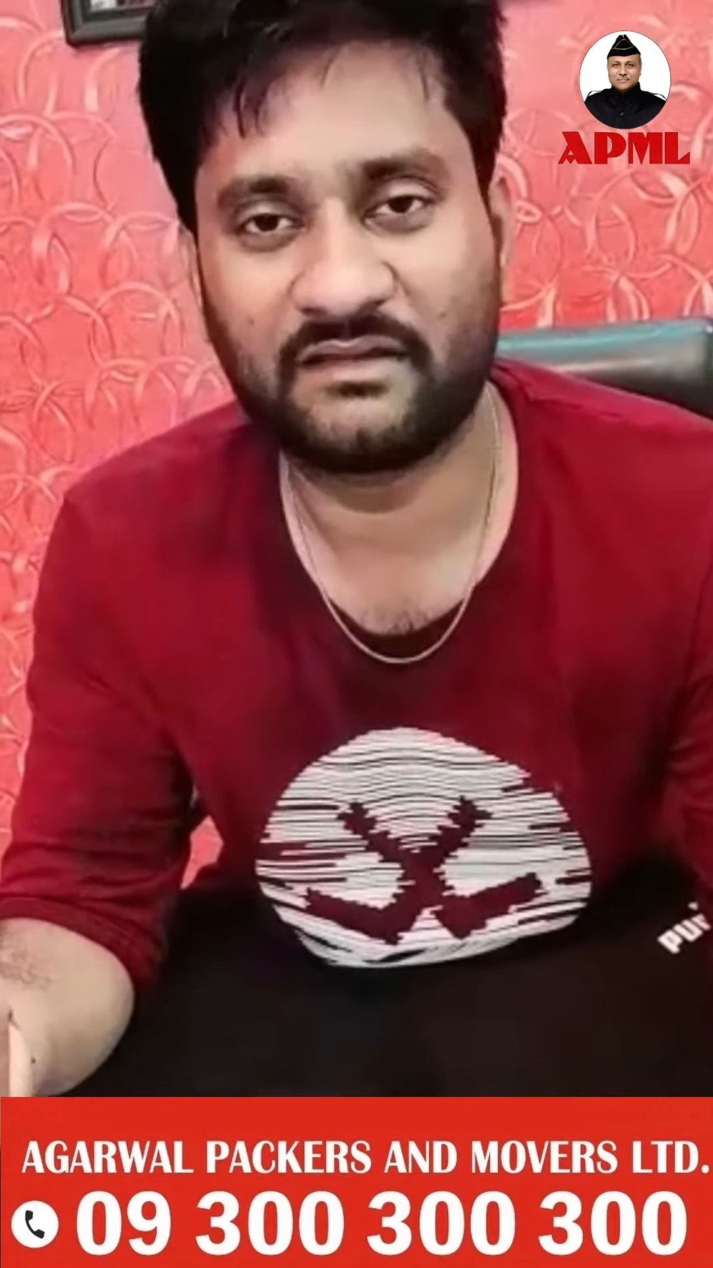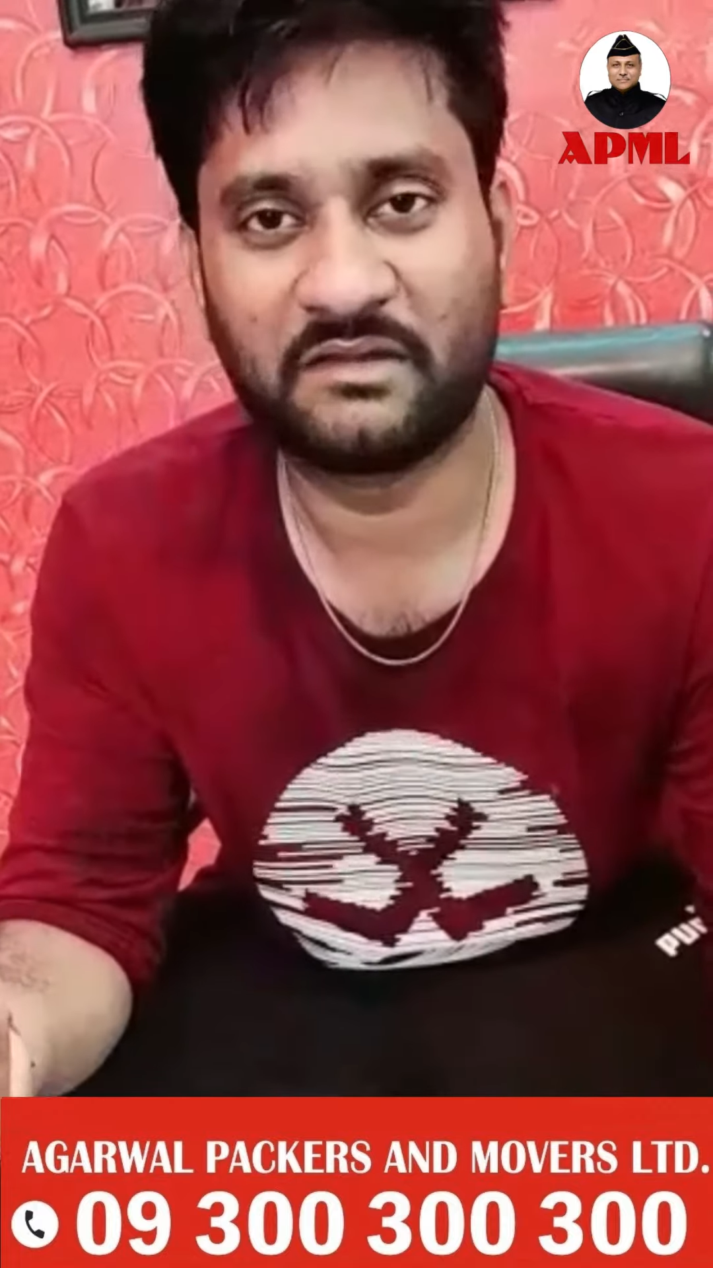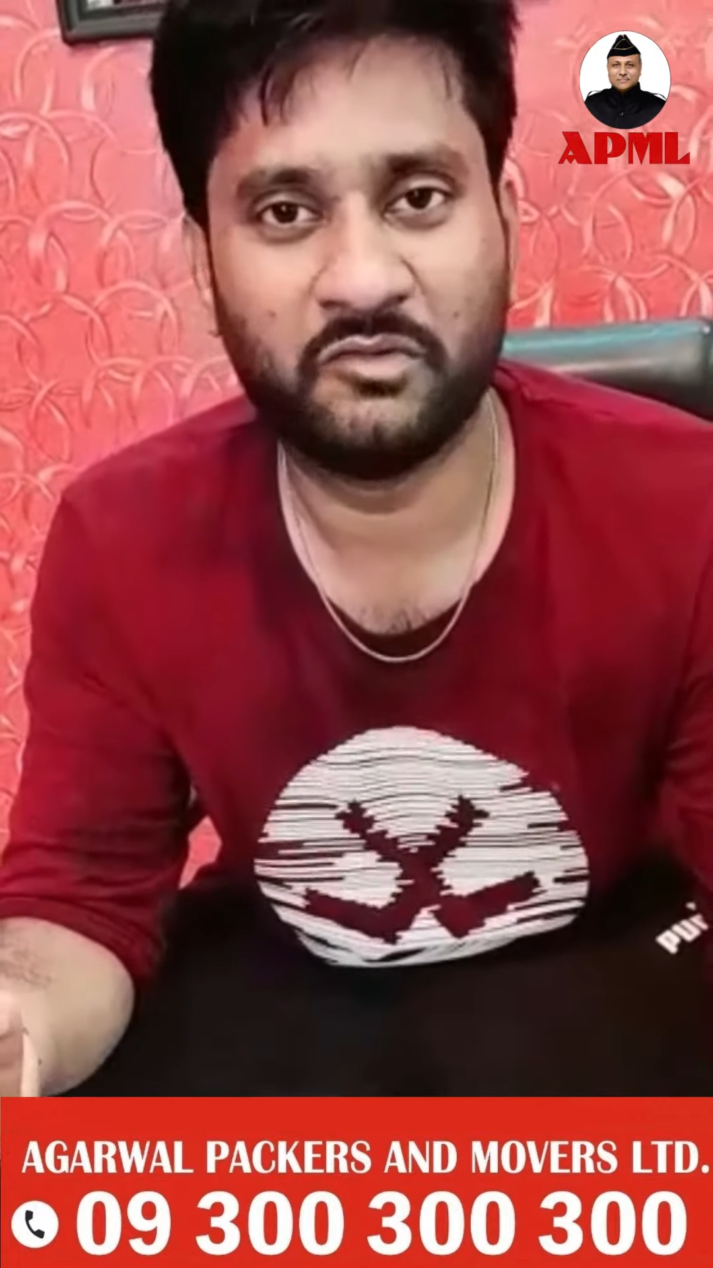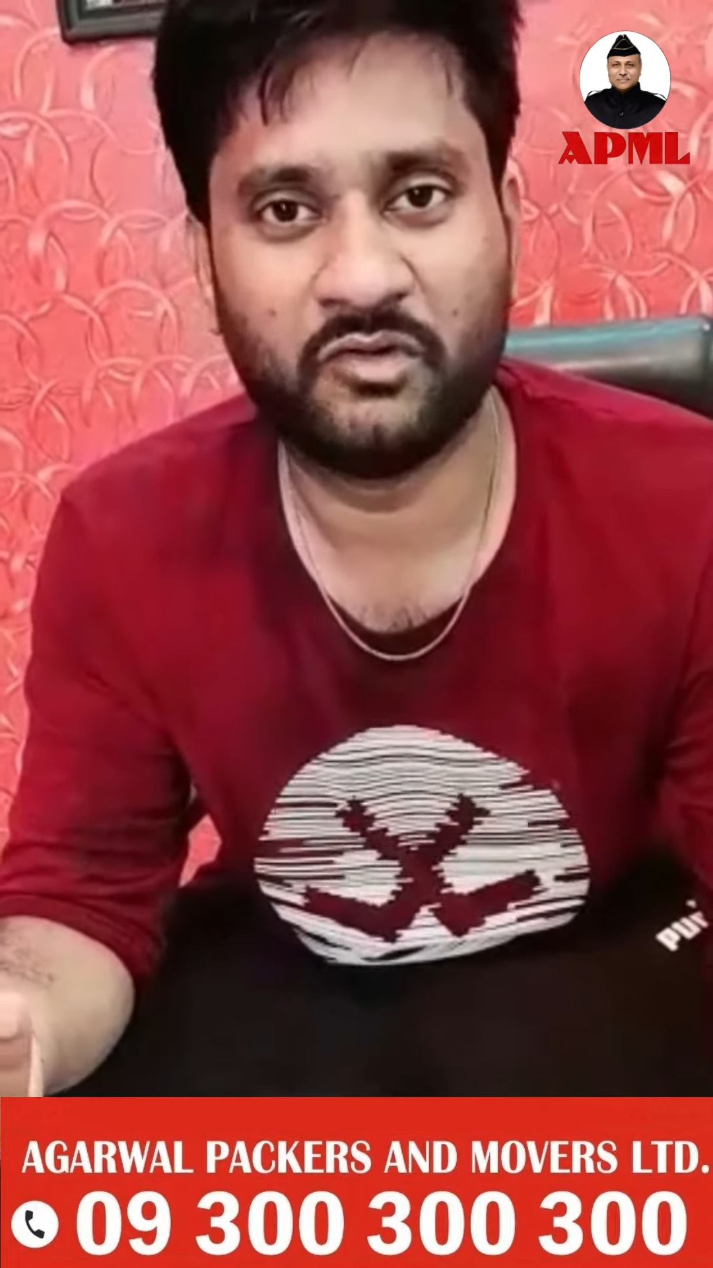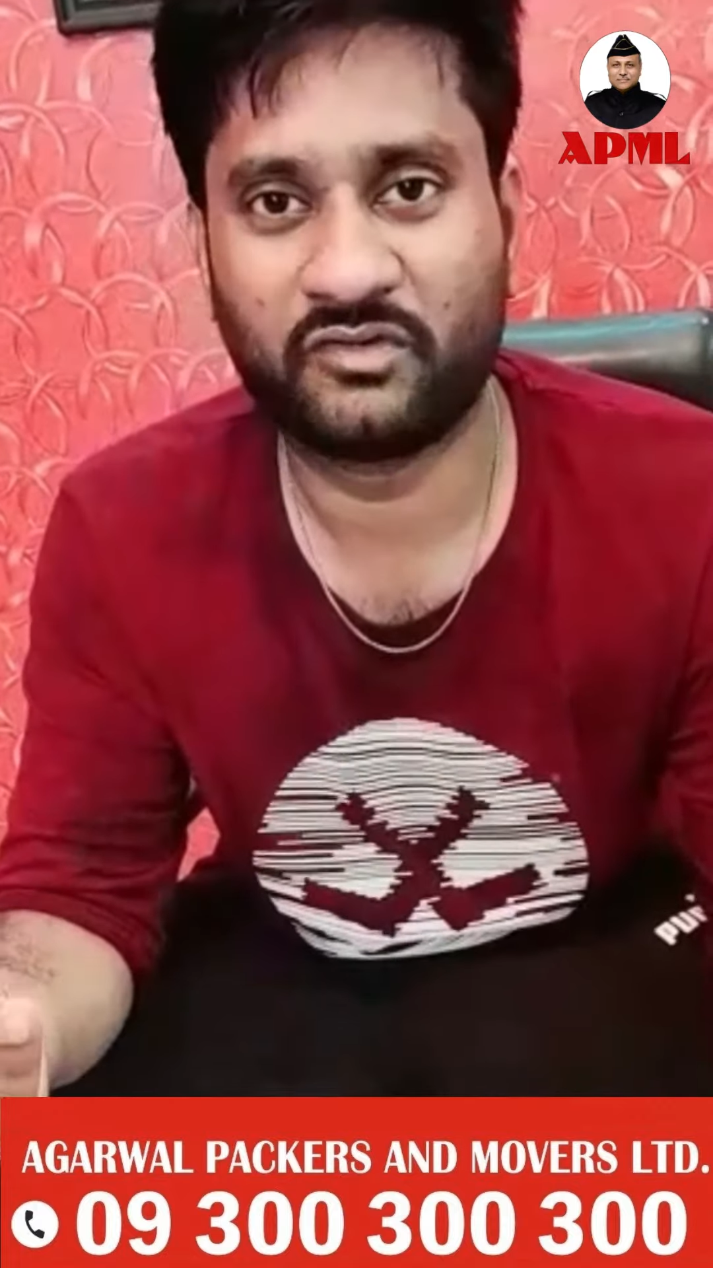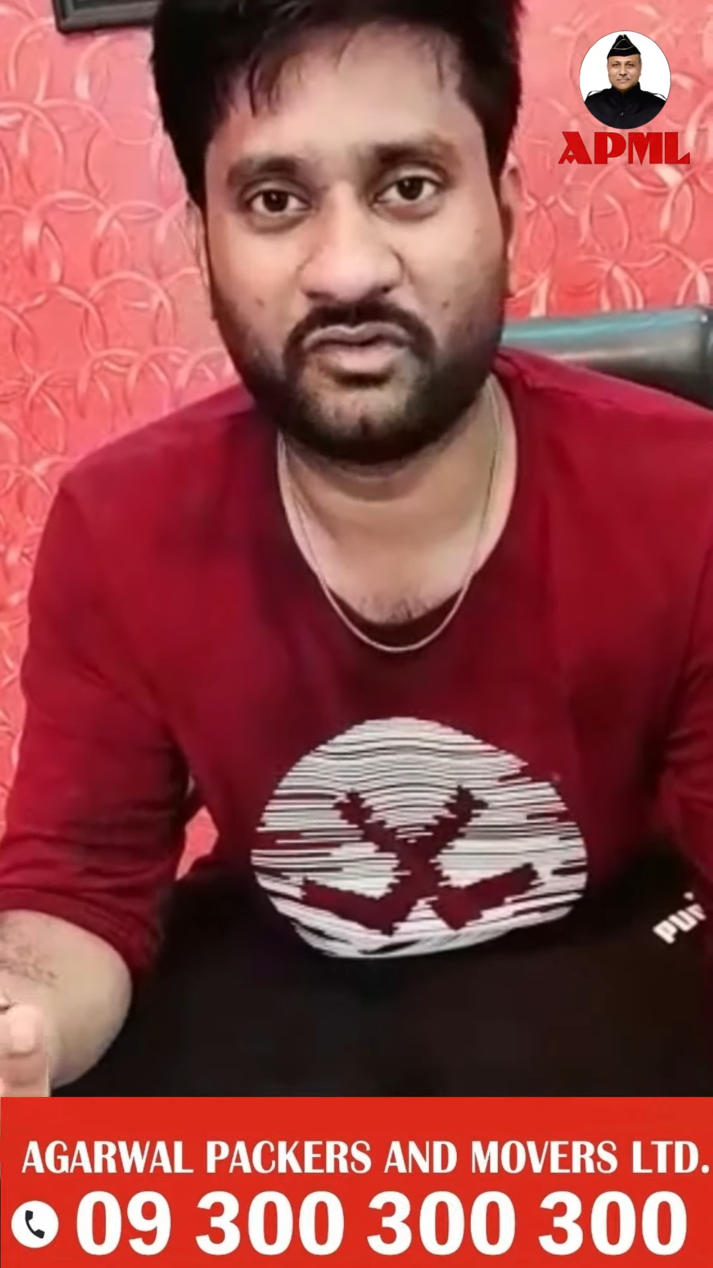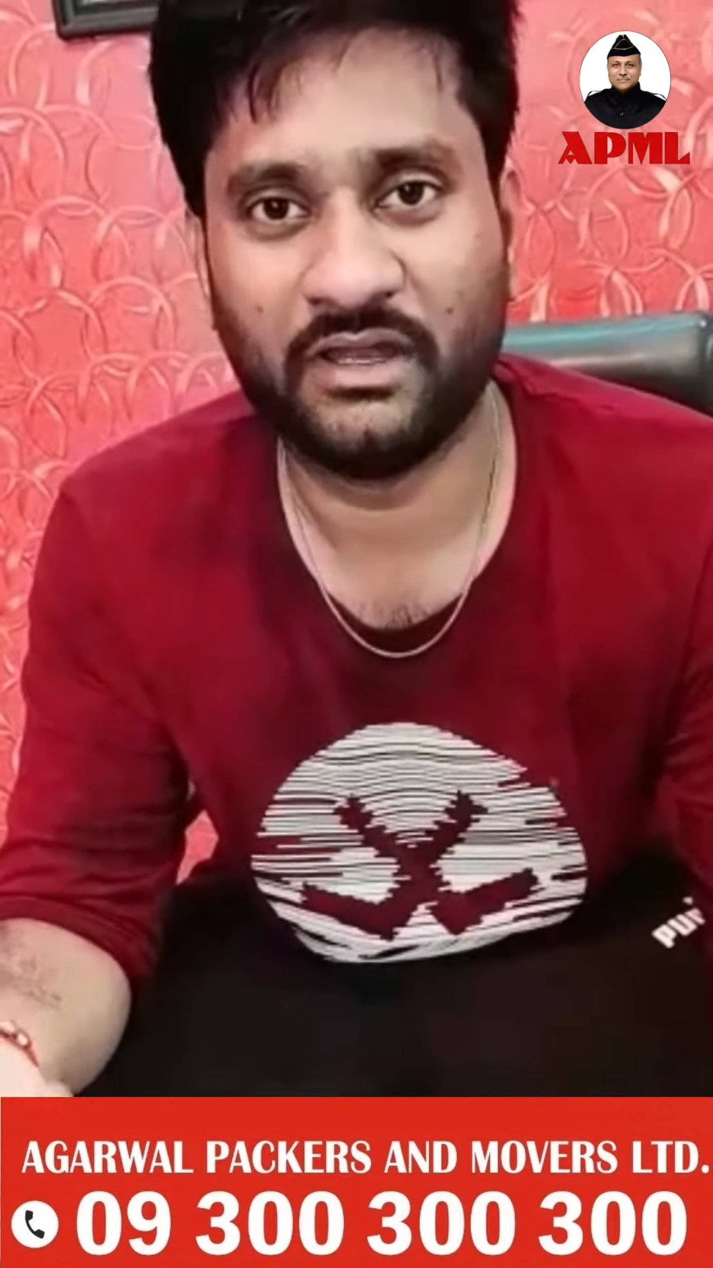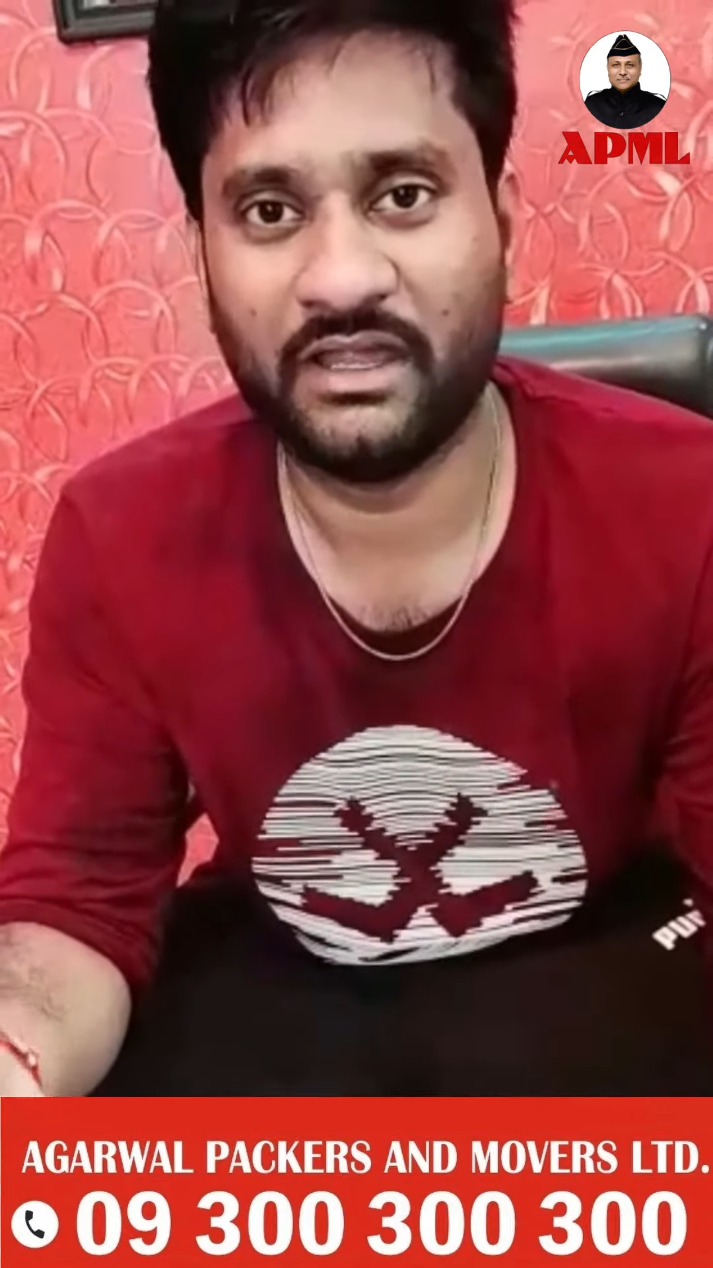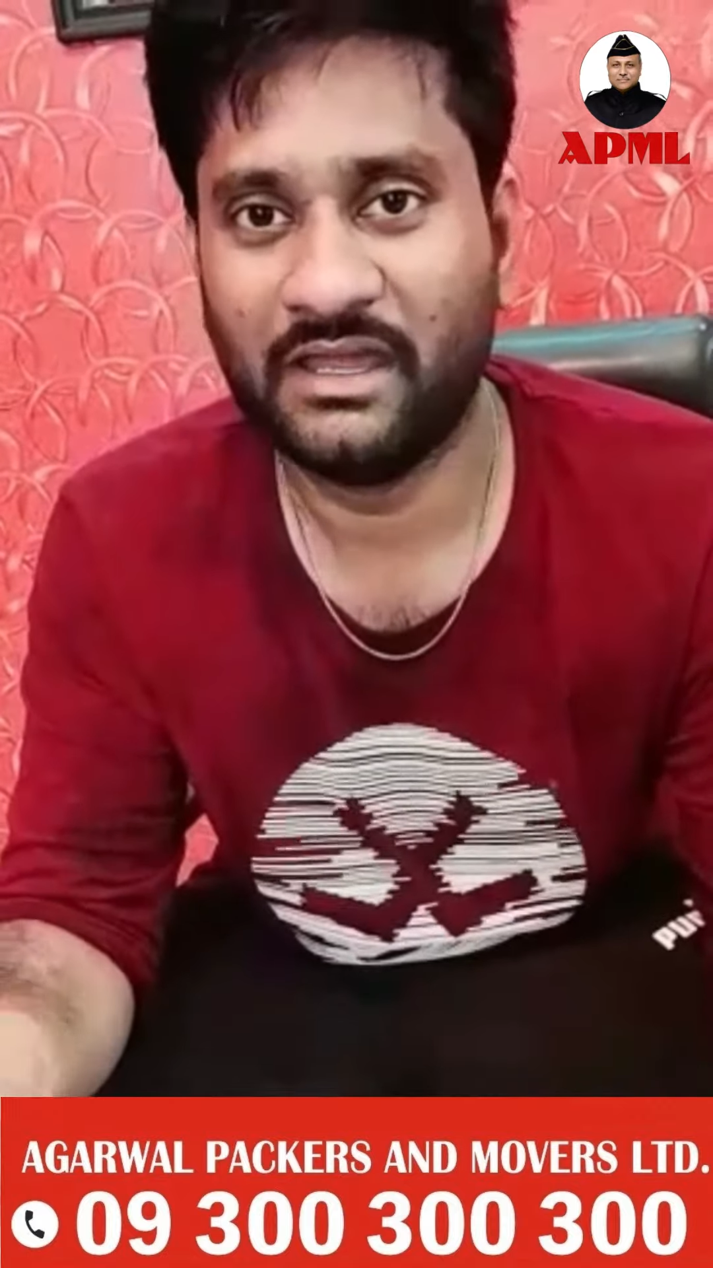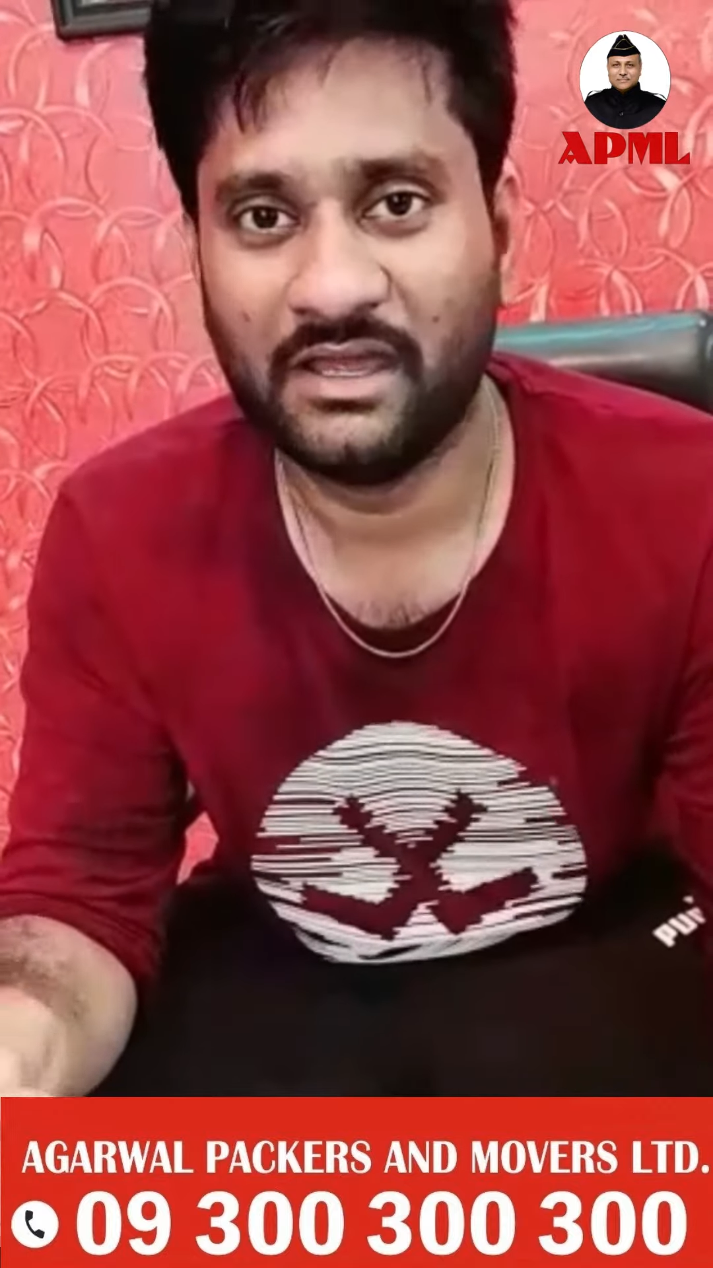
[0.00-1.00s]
and Movers only.